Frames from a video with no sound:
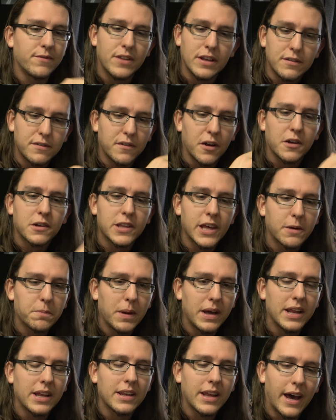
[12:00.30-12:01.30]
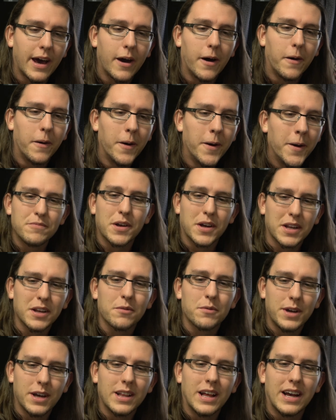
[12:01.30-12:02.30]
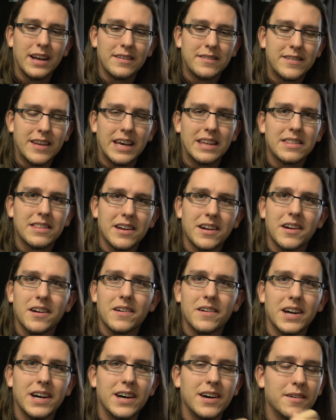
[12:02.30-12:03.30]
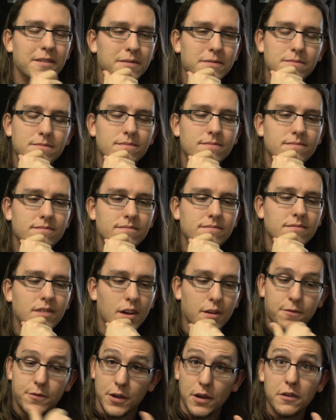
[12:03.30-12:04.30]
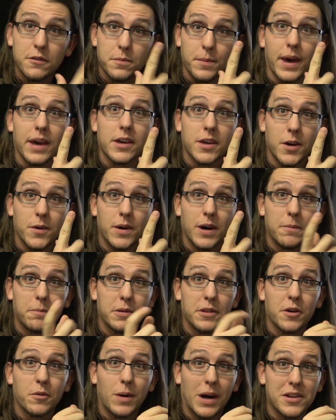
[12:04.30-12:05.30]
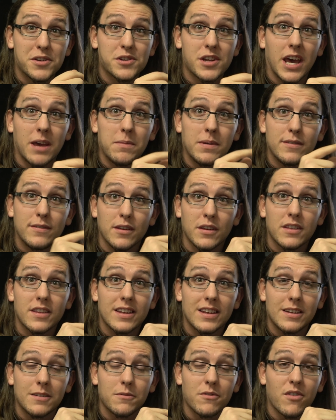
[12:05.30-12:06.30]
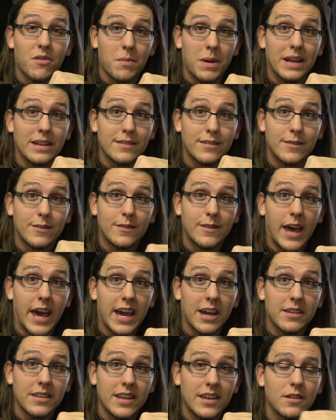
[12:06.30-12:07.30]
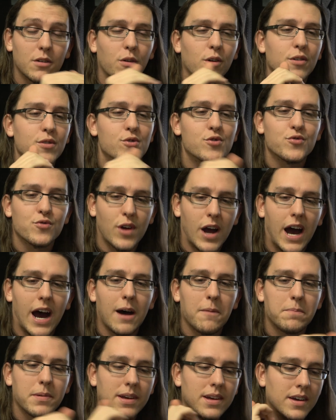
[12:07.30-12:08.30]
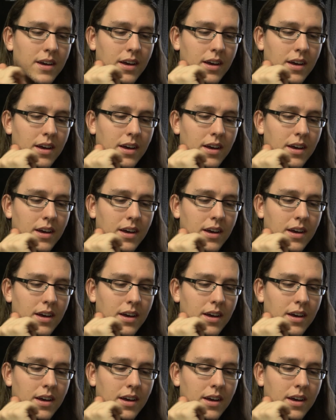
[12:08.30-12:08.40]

if they start clickbaiting now, they're going to realize that their views might go up, but their watch time is either going to remain stagnant or drop.